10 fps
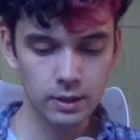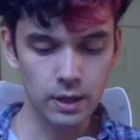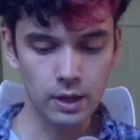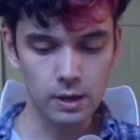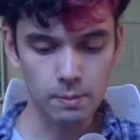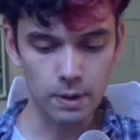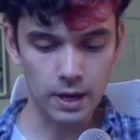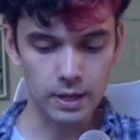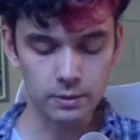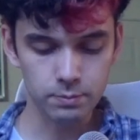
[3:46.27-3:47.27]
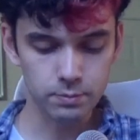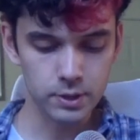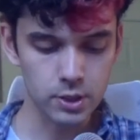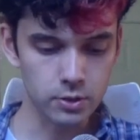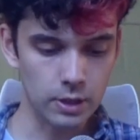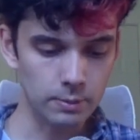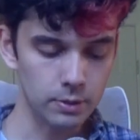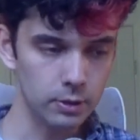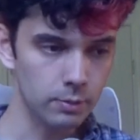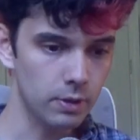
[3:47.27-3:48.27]
I just drop a
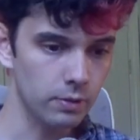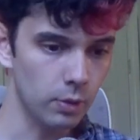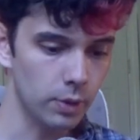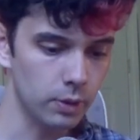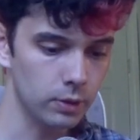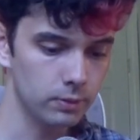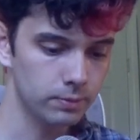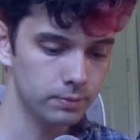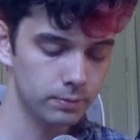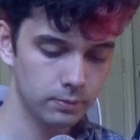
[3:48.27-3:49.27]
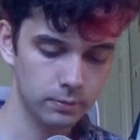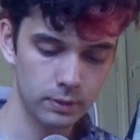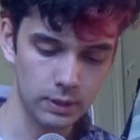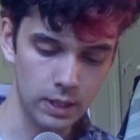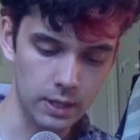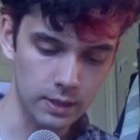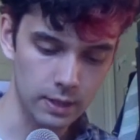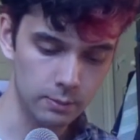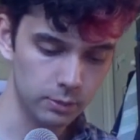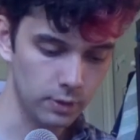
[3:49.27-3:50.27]
little bit of oil in
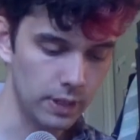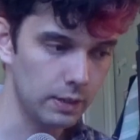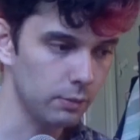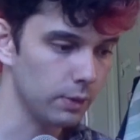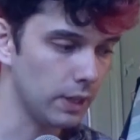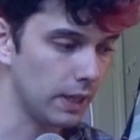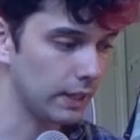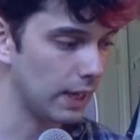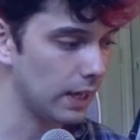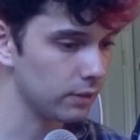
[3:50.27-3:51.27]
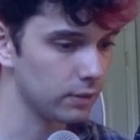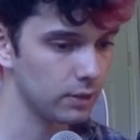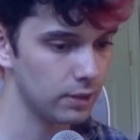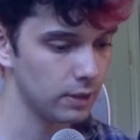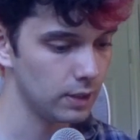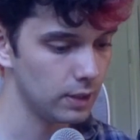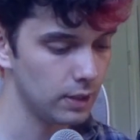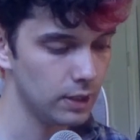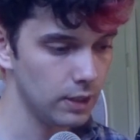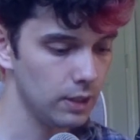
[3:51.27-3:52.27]
them so that when I cast
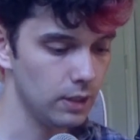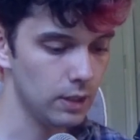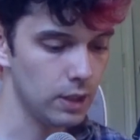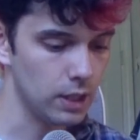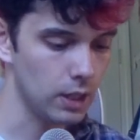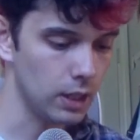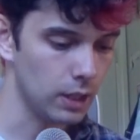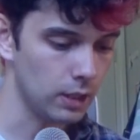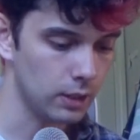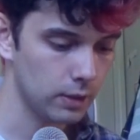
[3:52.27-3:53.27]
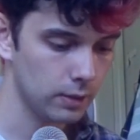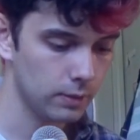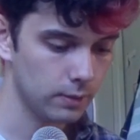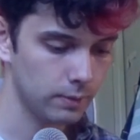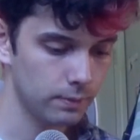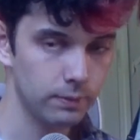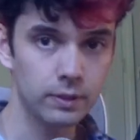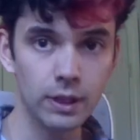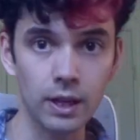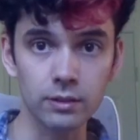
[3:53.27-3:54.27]
the
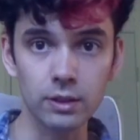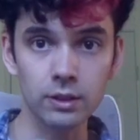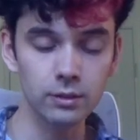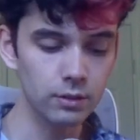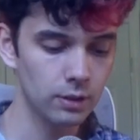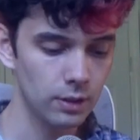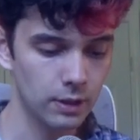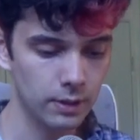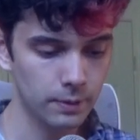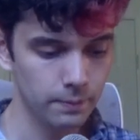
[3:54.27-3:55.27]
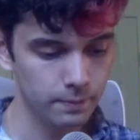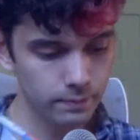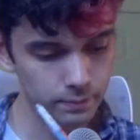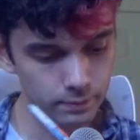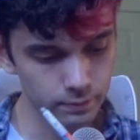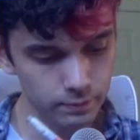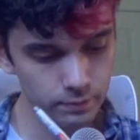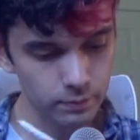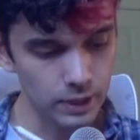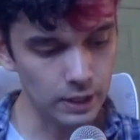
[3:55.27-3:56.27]
castings,
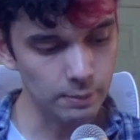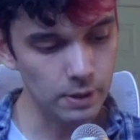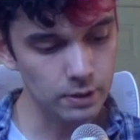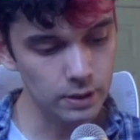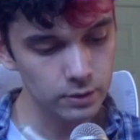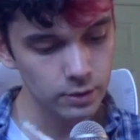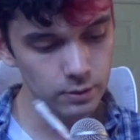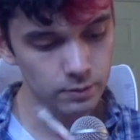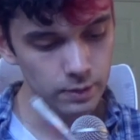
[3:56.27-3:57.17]
they come out nicer.